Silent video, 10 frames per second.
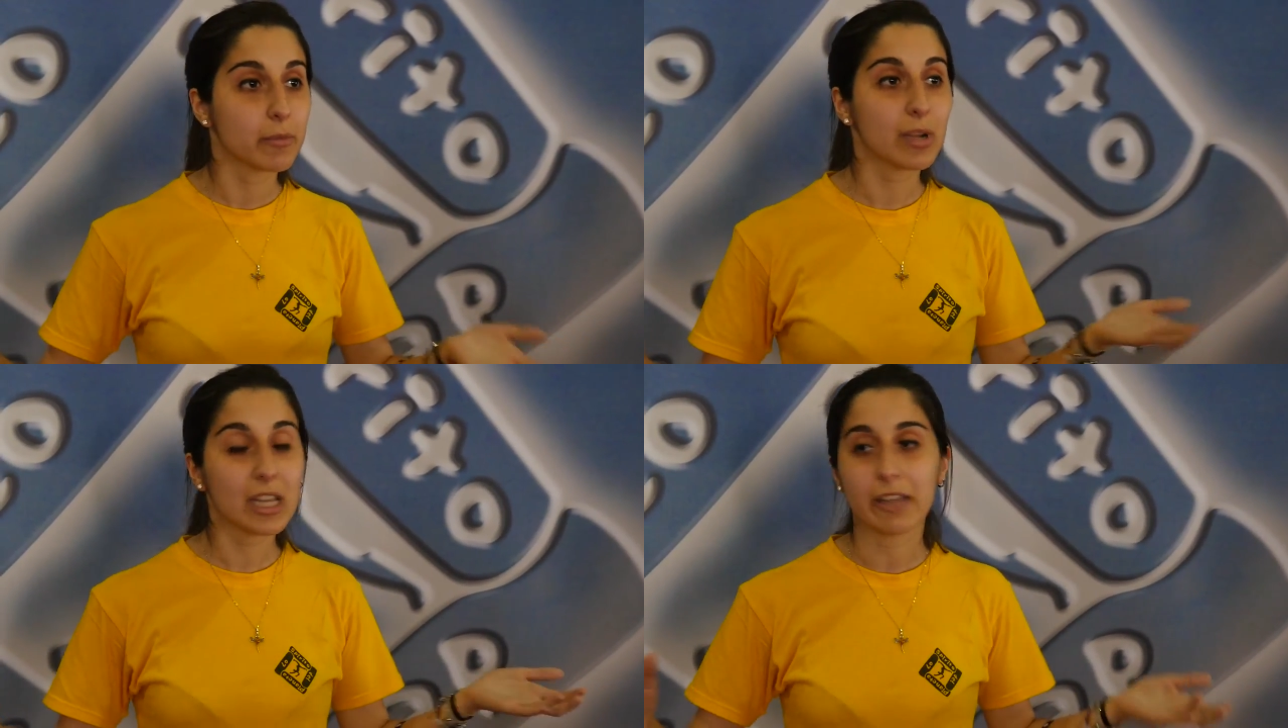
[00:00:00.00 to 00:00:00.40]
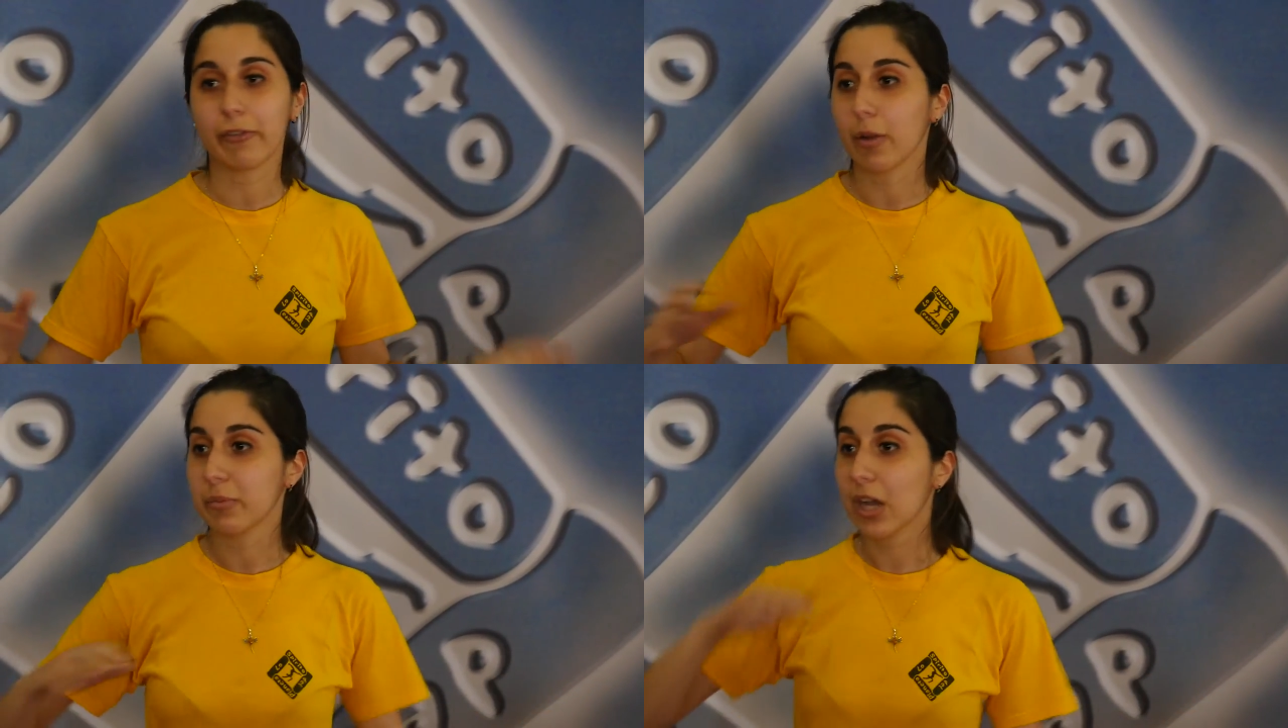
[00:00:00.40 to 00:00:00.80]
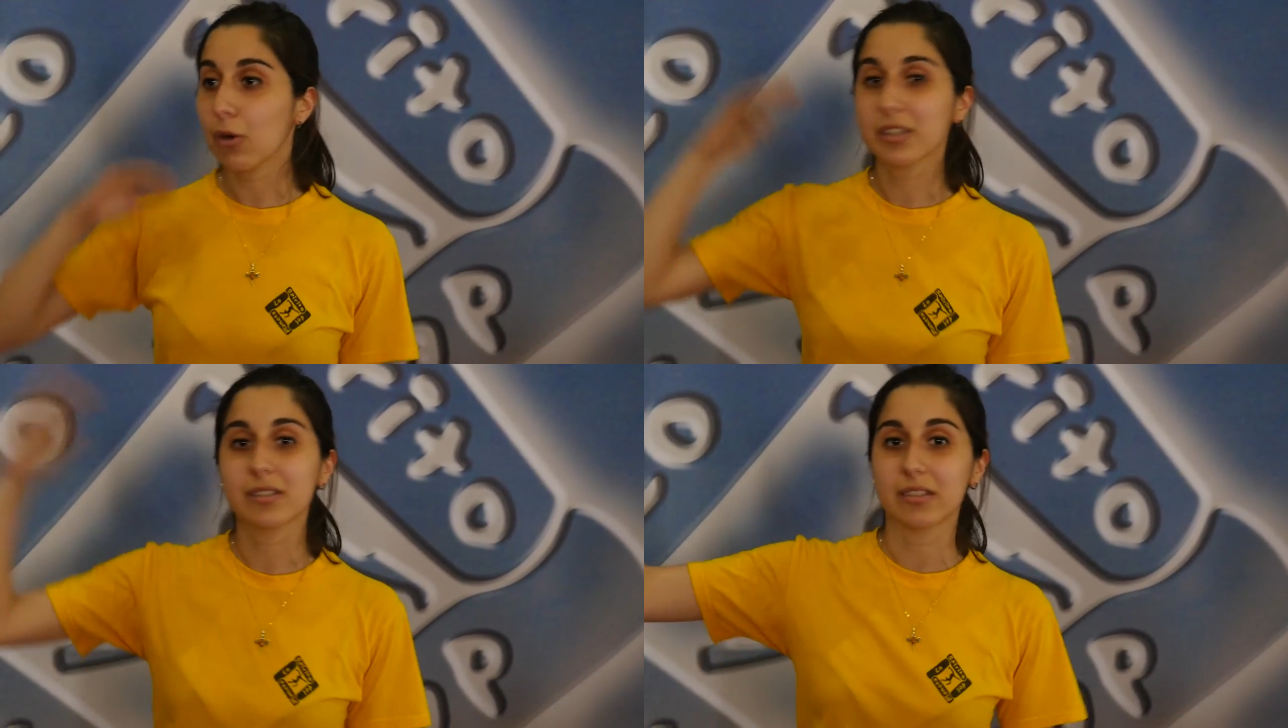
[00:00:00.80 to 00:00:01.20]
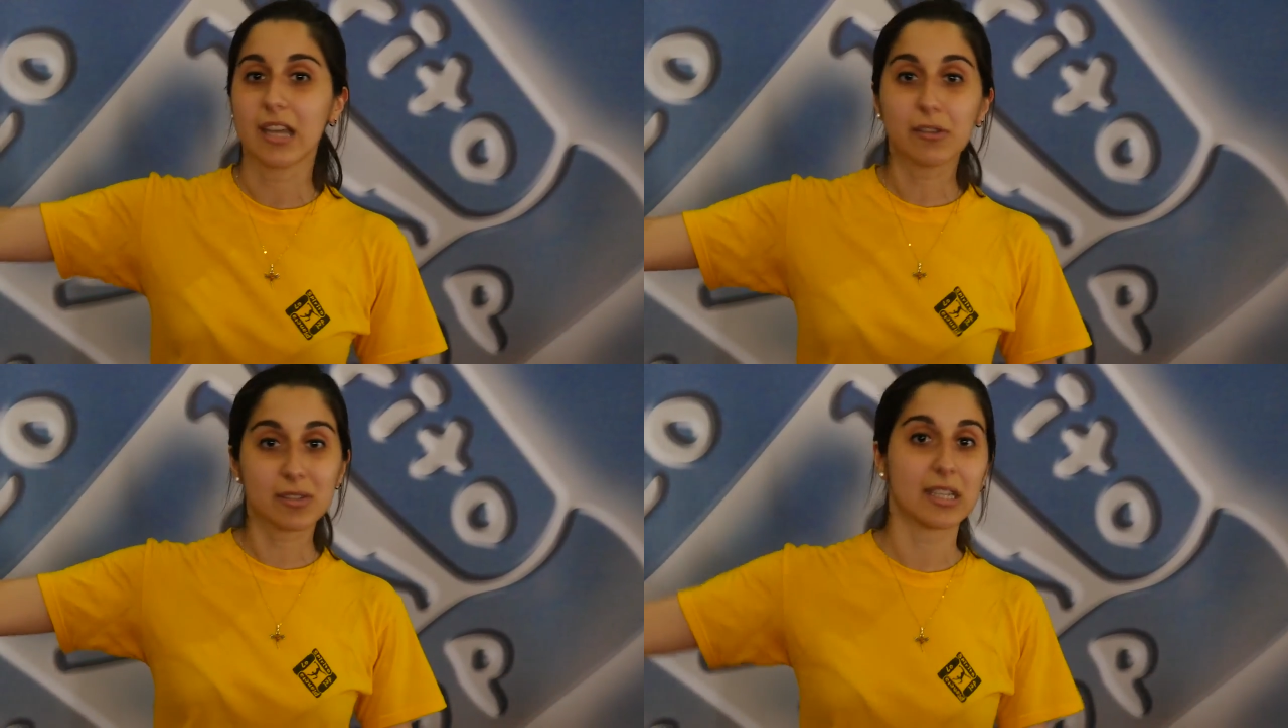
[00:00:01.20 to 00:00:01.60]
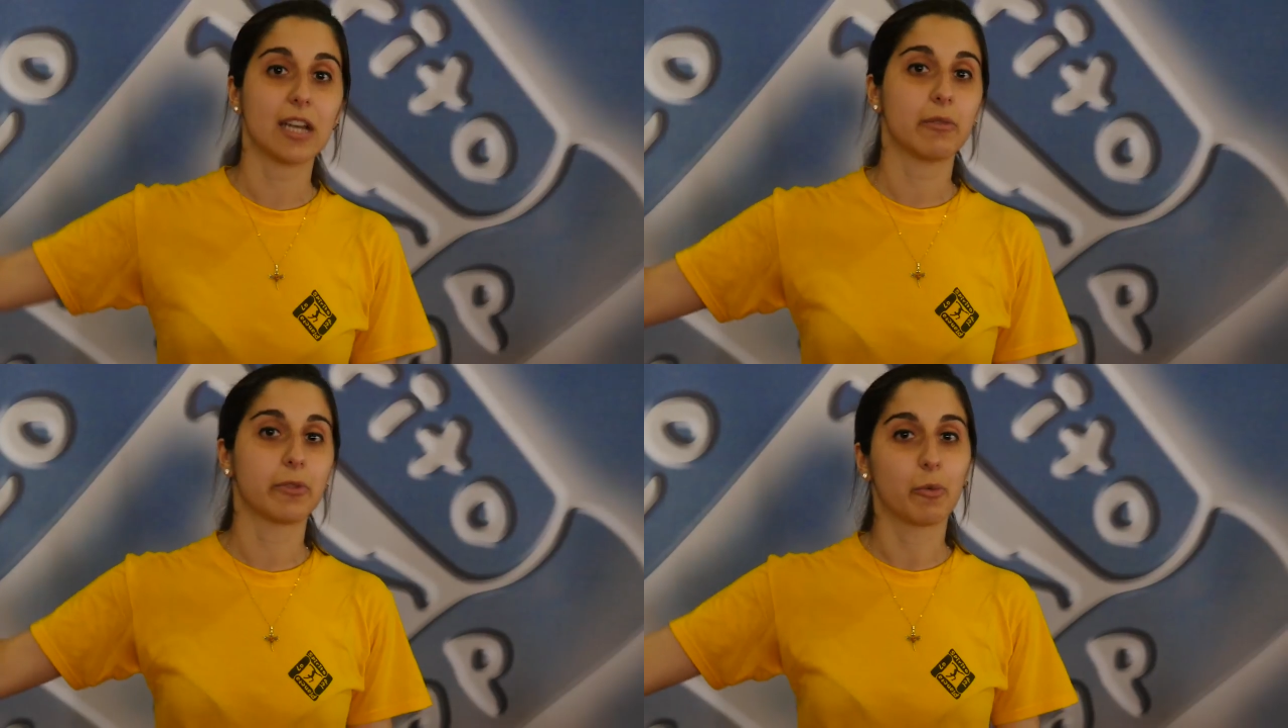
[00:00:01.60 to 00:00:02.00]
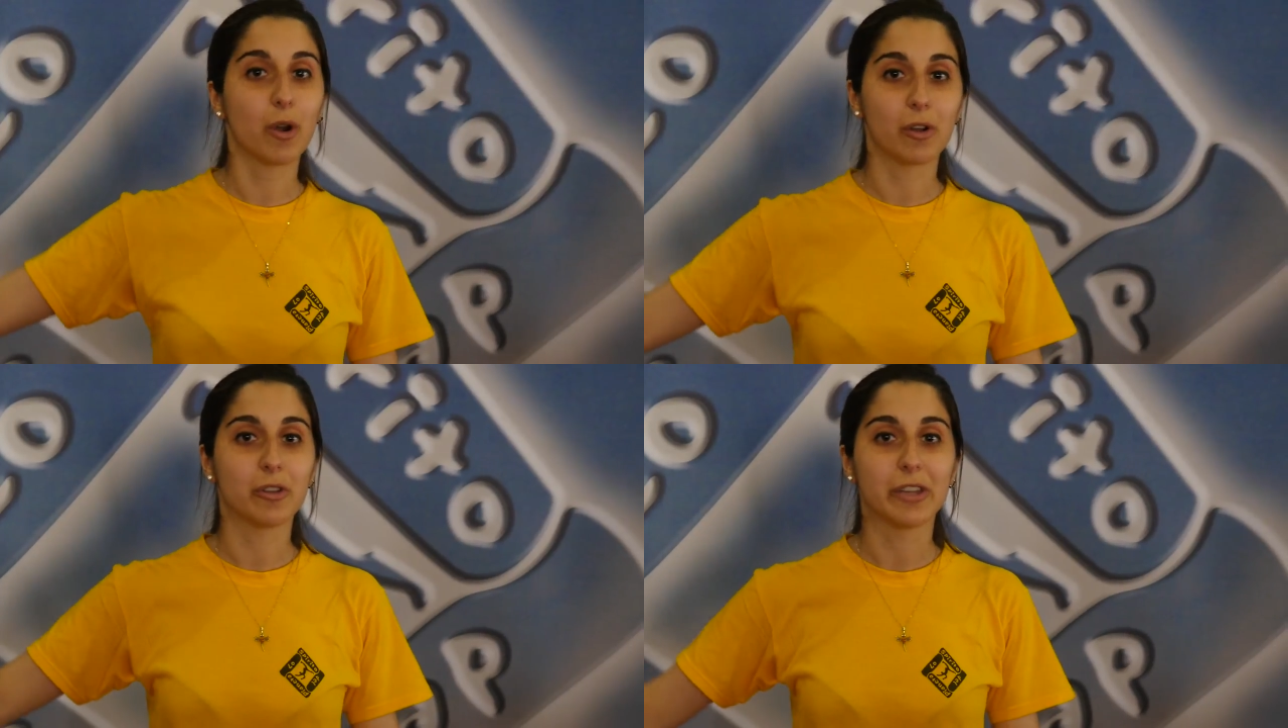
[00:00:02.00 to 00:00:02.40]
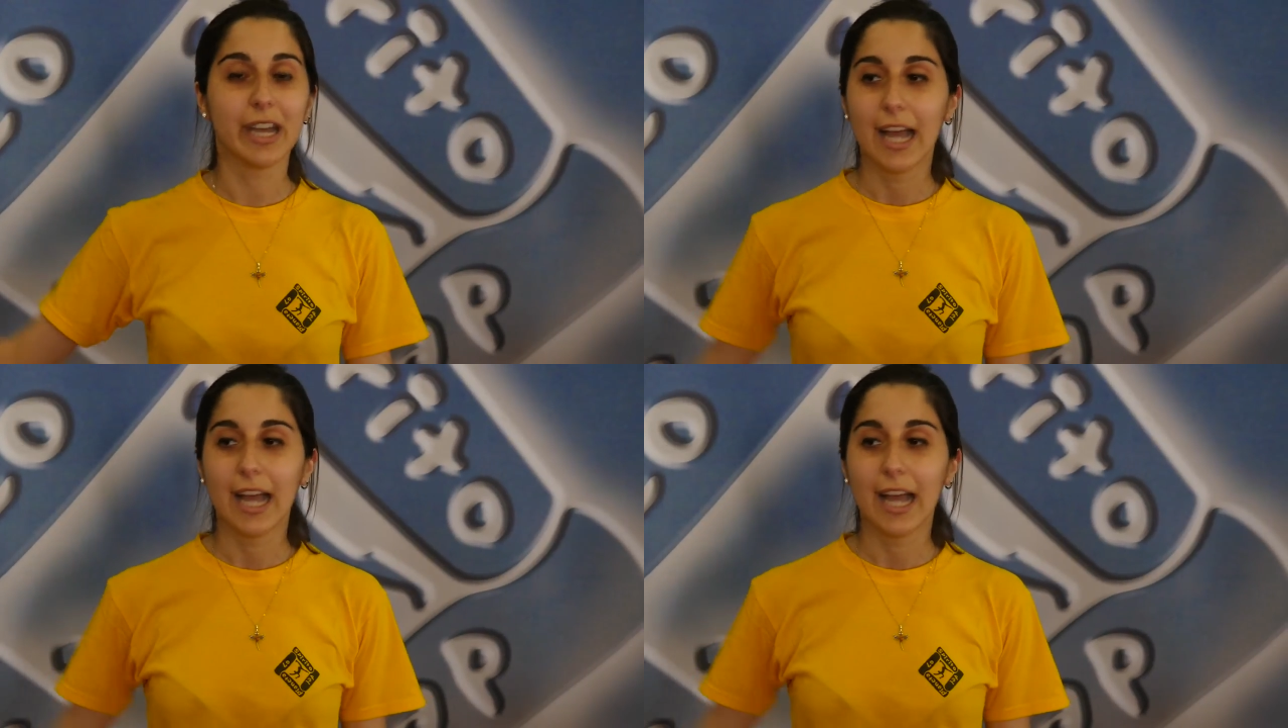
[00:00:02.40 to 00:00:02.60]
the other side of the world.